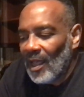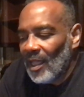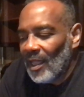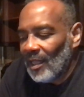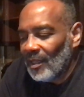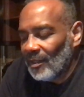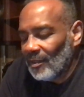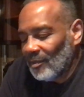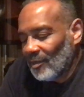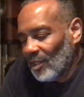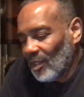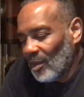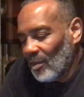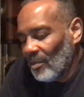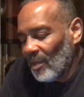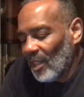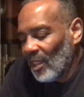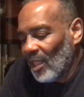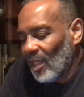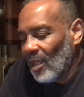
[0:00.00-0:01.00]
and, you know,
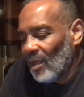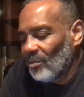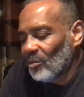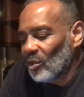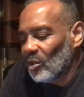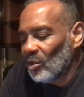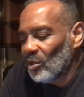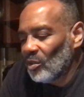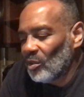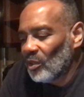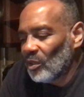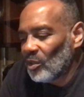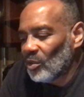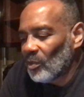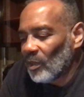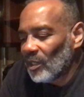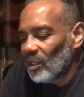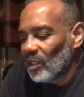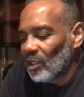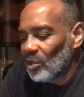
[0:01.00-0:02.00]
may they come to you in
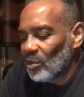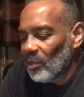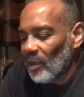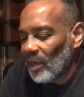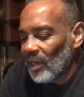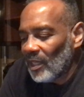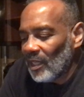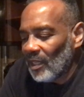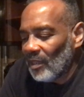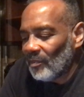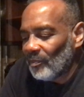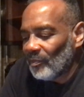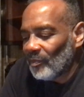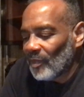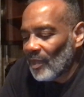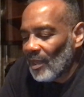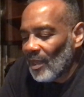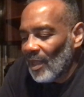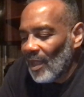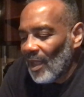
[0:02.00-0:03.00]
2020.
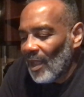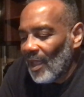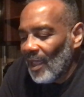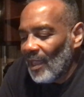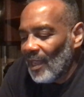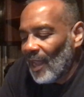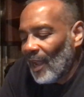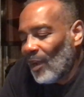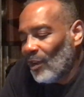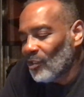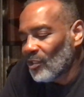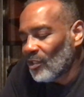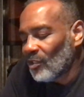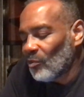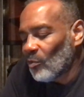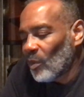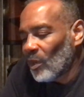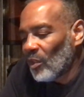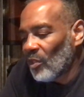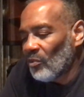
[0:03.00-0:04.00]
Uh, and I also
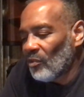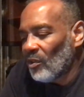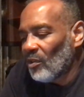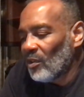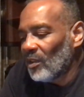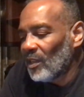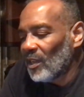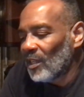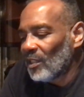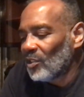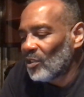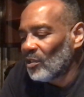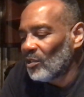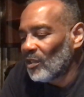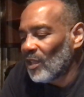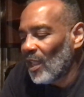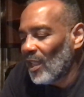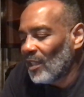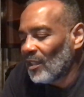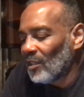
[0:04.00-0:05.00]
want to throw in here, too,
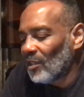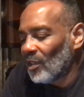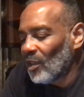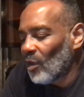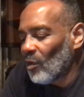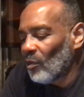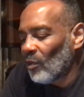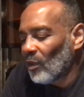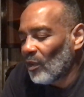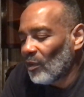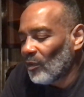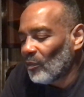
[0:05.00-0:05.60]
that, you know,